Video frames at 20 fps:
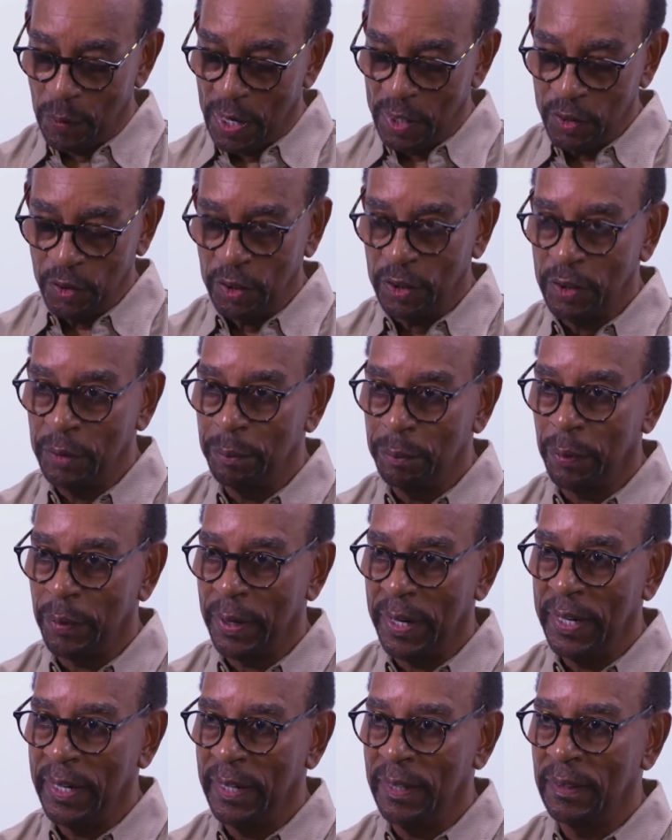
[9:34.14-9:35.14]
washer could
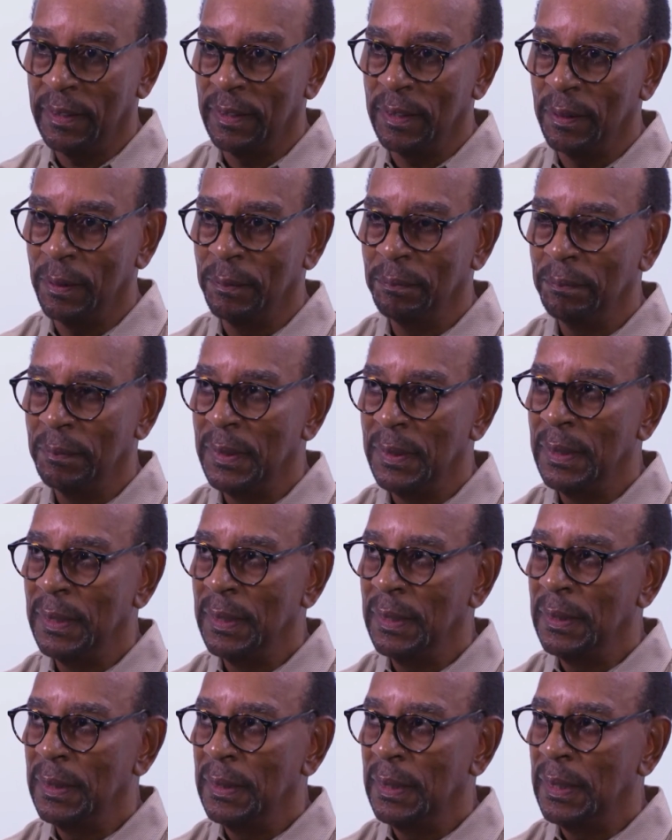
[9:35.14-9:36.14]
break,
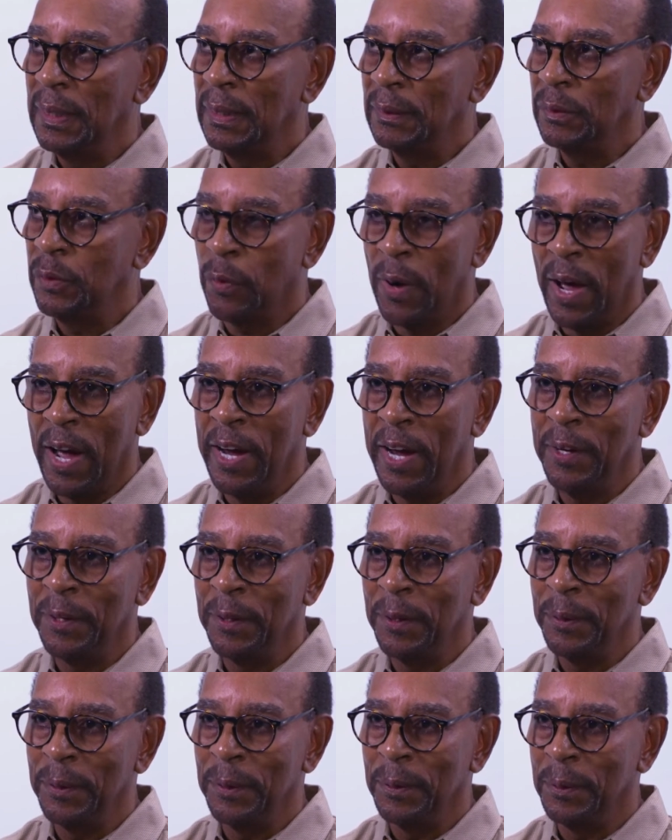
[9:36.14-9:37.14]
a
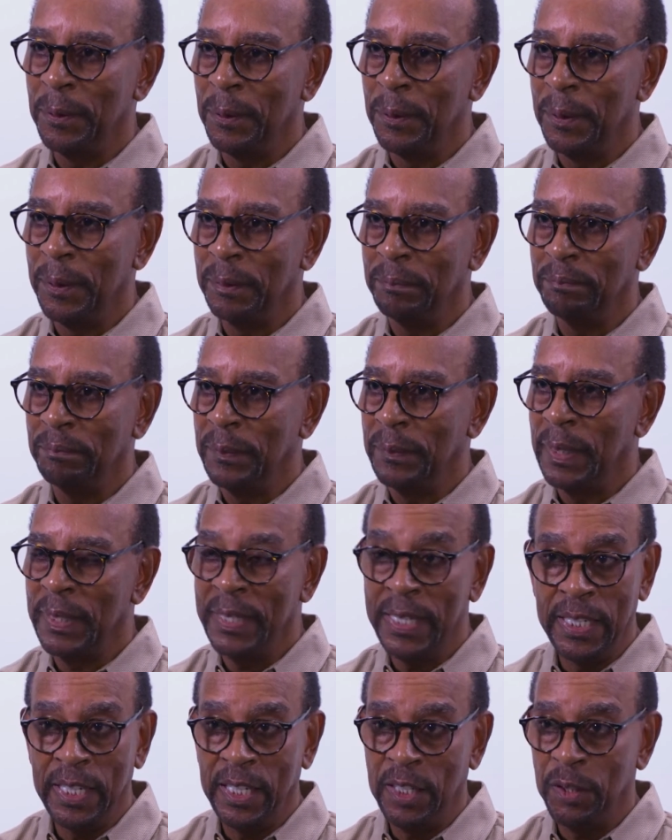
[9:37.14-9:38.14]
dryer, or a
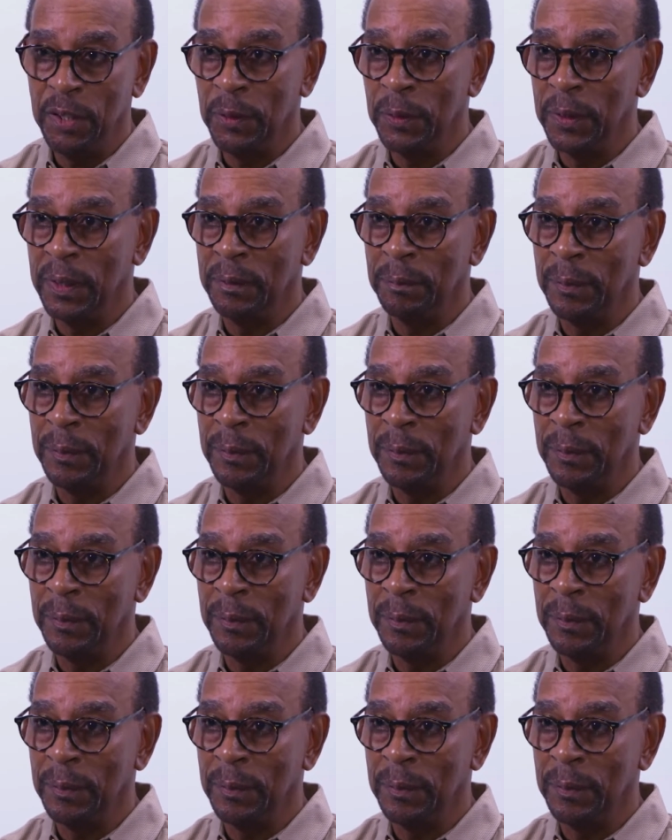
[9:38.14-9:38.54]
heating unit.